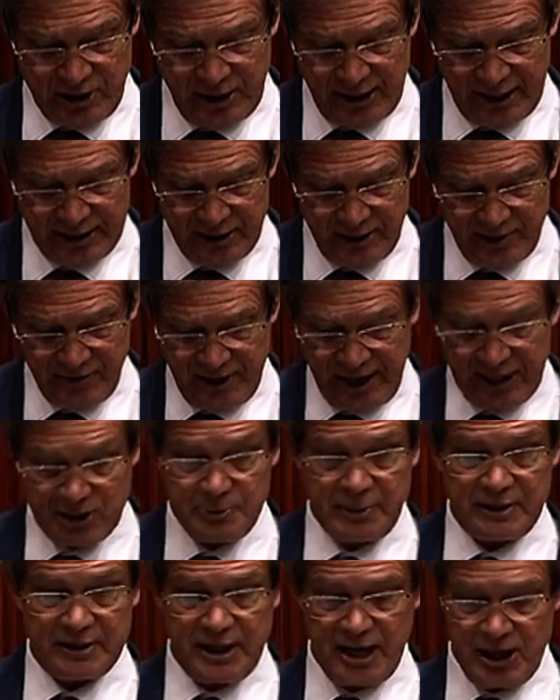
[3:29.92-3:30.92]
elected, the
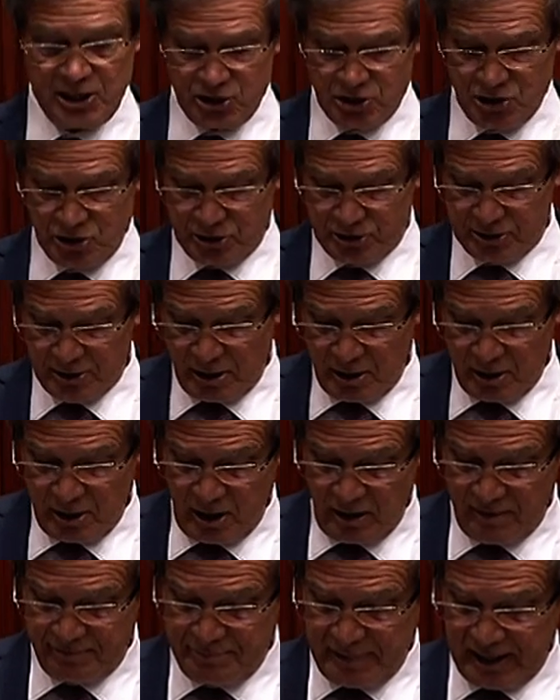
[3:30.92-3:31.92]
expectations
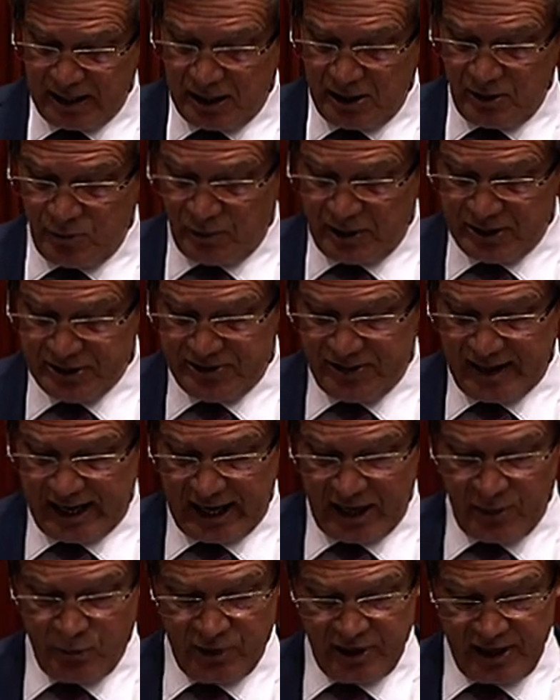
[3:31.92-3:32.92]
of many was that
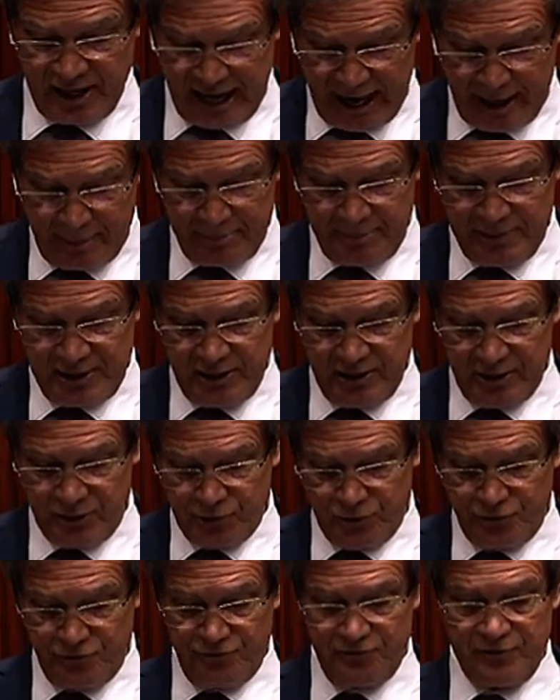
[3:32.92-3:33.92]
I would not be a
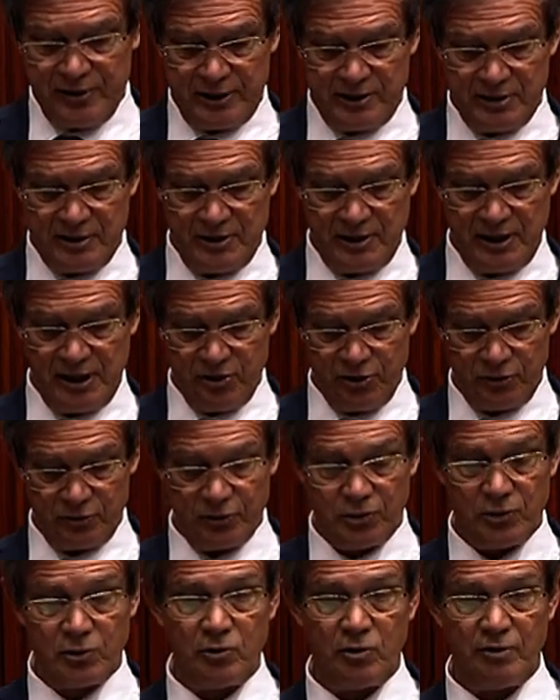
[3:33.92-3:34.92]
good fit in the
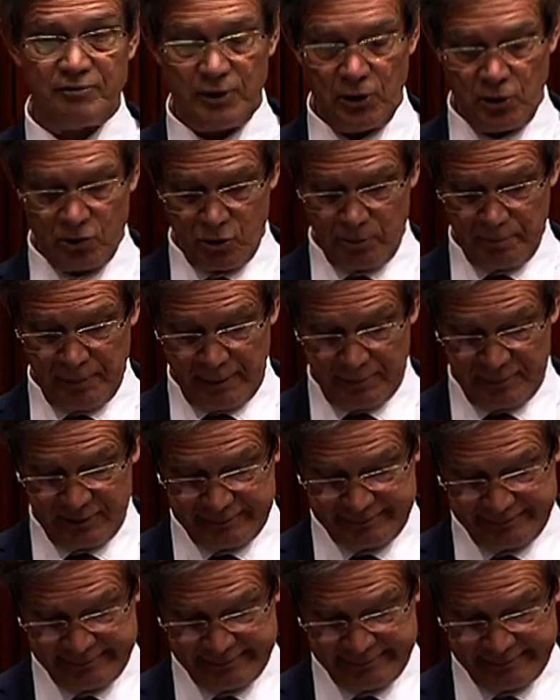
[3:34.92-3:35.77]
role of a local member.